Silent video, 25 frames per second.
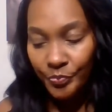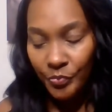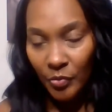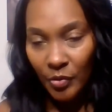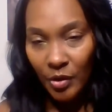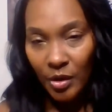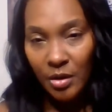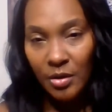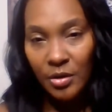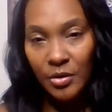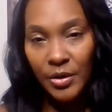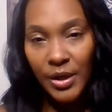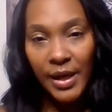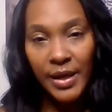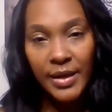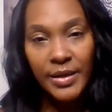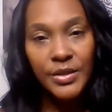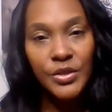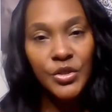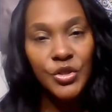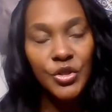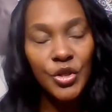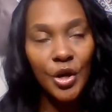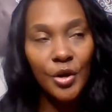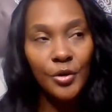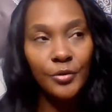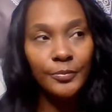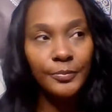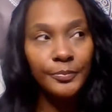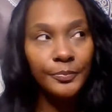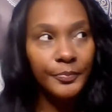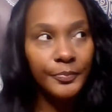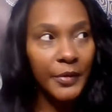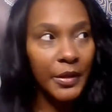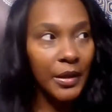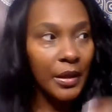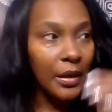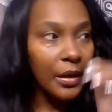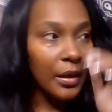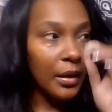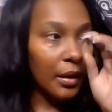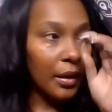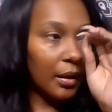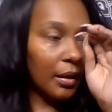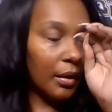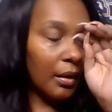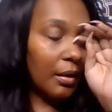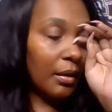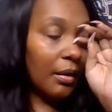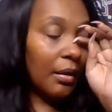Okay, so
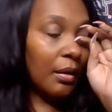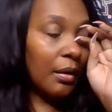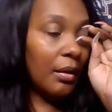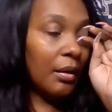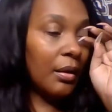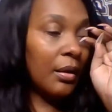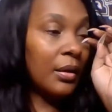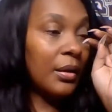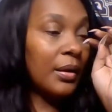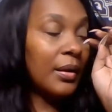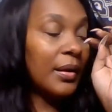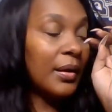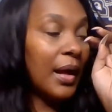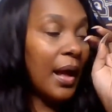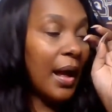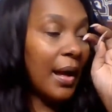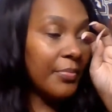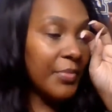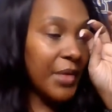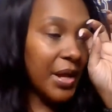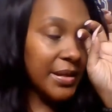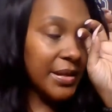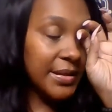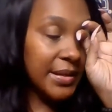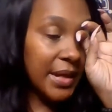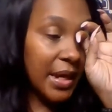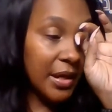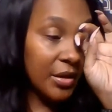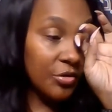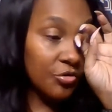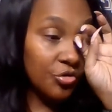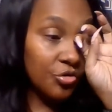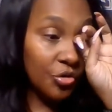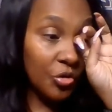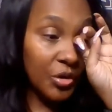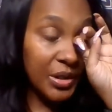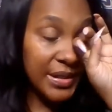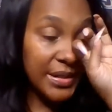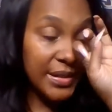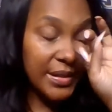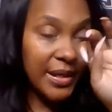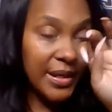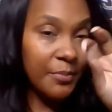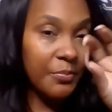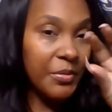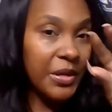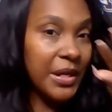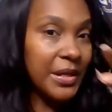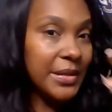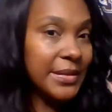I'm not saying enjoy sleep,
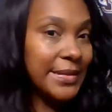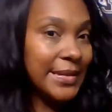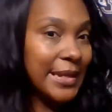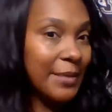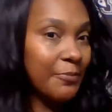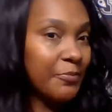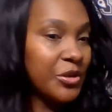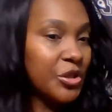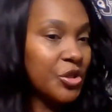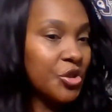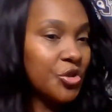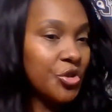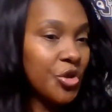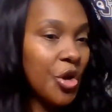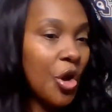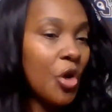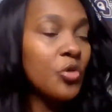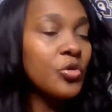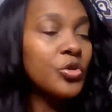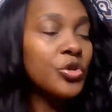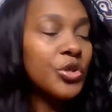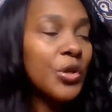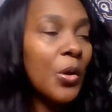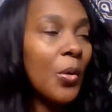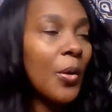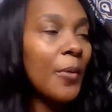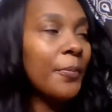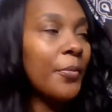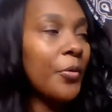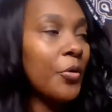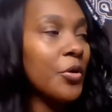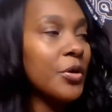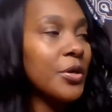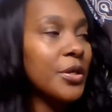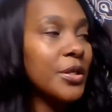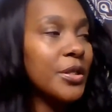because sleep is so, so important.